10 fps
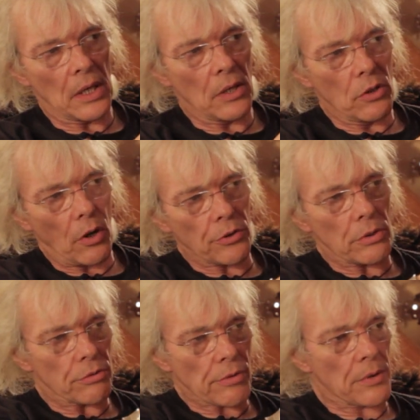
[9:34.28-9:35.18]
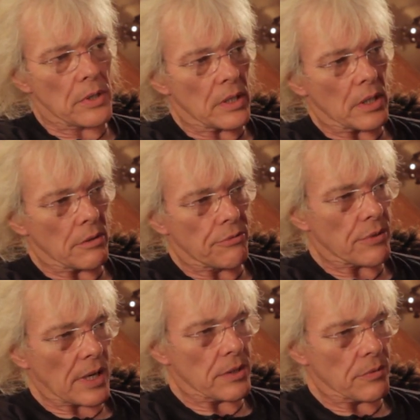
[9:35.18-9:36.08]
not throated at the
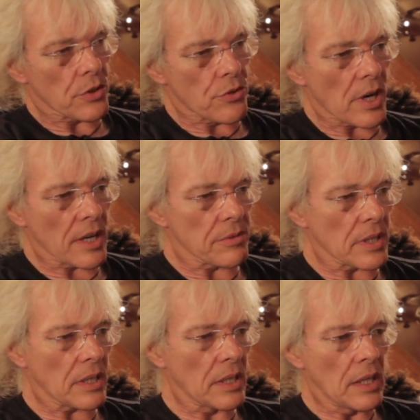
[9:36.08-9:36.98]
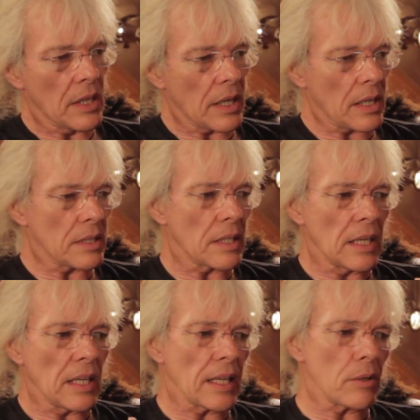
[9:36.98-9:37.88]
front of the driver, and
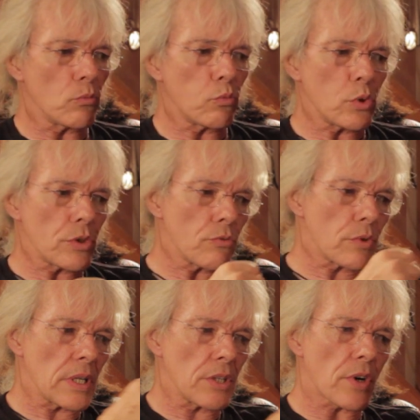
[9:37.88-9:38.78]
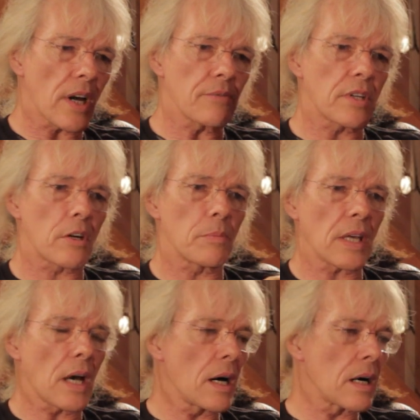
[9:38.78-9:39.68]
it wouldn't really drive terribly
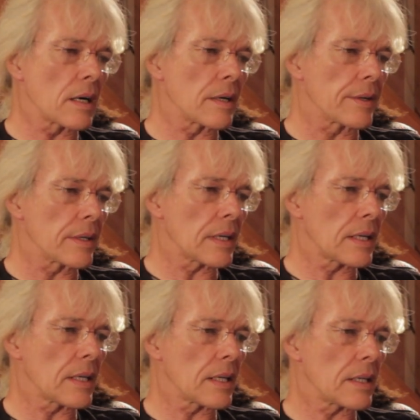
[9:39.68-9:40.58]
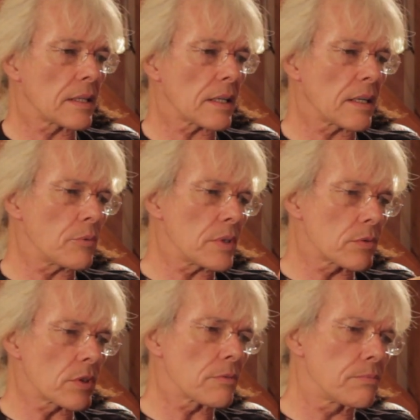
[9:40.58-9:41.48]
hard. And I always
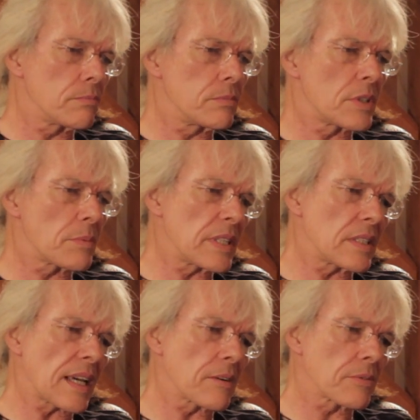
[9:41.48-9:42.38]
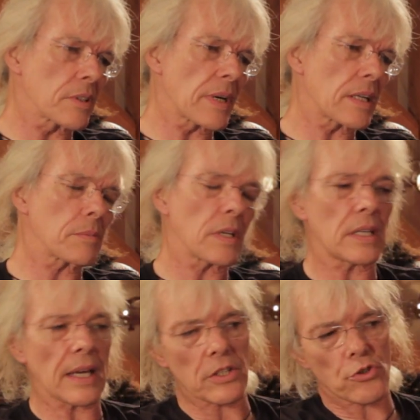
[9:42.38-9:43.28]
sort of was a bit doubtful about it. It
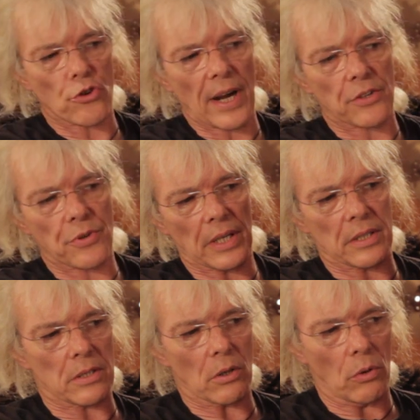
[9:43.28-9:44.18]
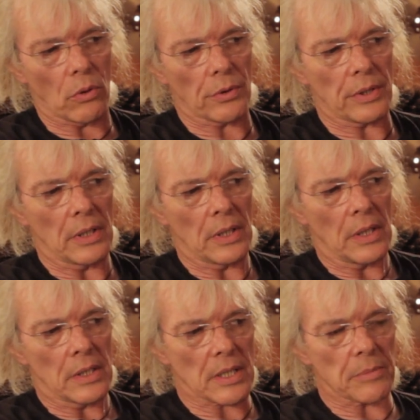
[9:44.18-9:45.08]
had a Tractrix horn,
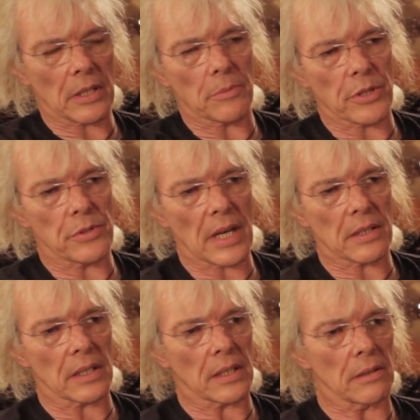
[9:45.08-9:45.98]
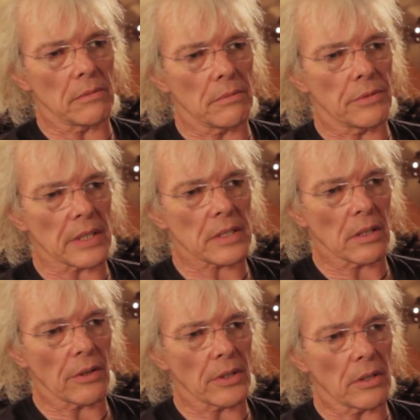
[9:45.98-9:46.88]
something that Bruce Edgar thinks a
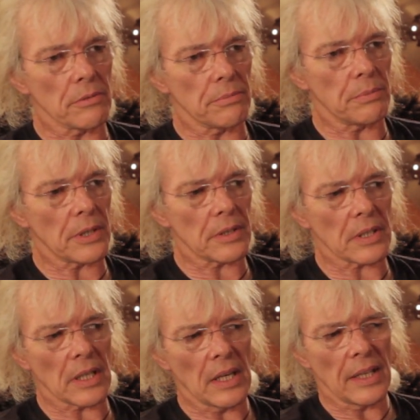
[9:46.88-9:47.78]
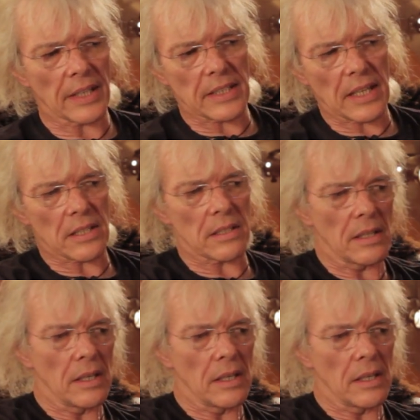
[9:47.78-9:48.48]
lot of, but they tend to